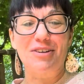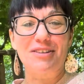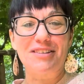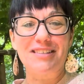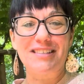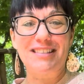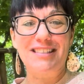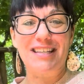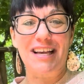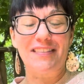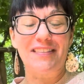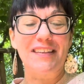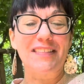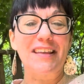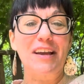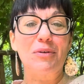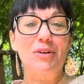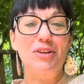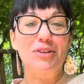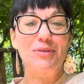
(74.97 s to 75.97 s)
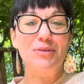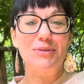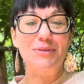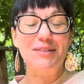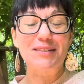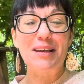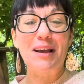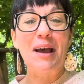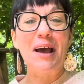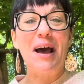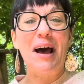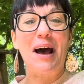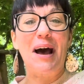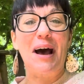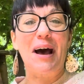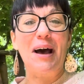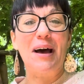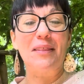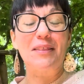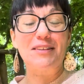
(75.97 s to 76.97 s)
said that they would use
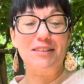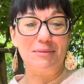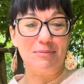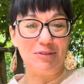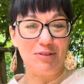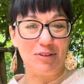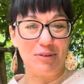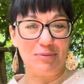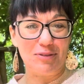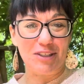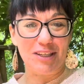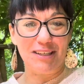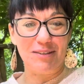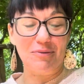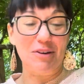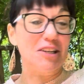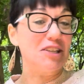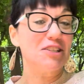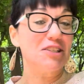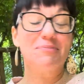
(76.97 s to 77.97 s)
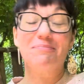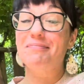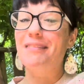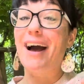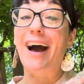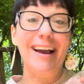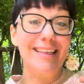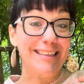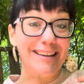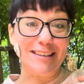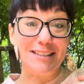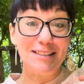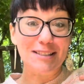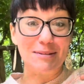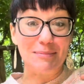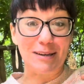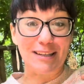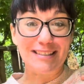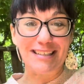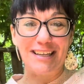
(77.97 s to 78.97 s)
the subscription, which I think is the
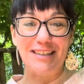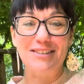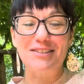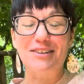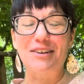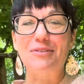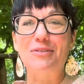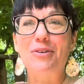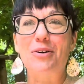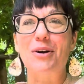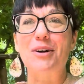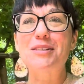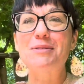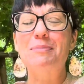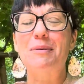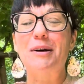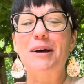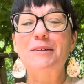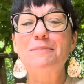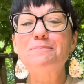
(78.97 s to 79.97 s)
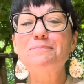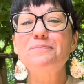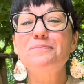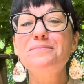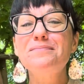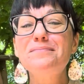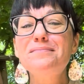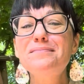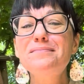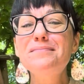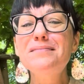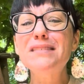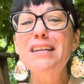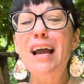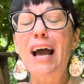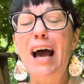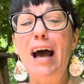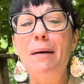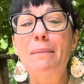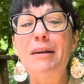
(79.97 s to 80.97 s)
best answer, of course. But
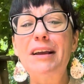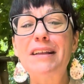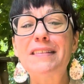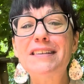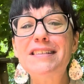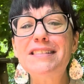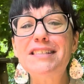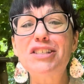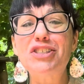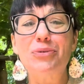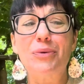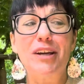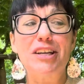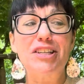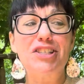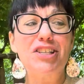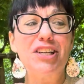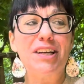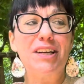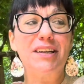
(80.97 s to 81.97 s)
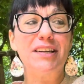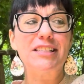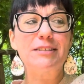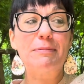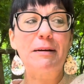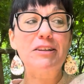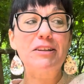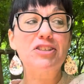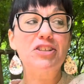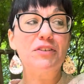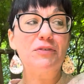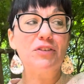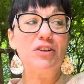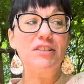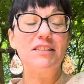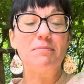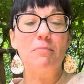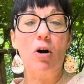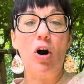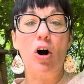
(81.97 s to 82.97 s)
in this situation, especially for a
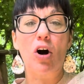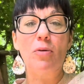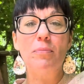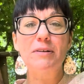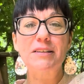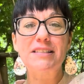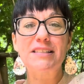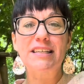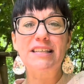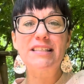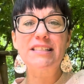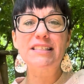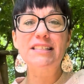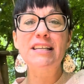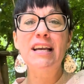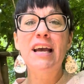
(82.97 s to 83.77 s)
small business,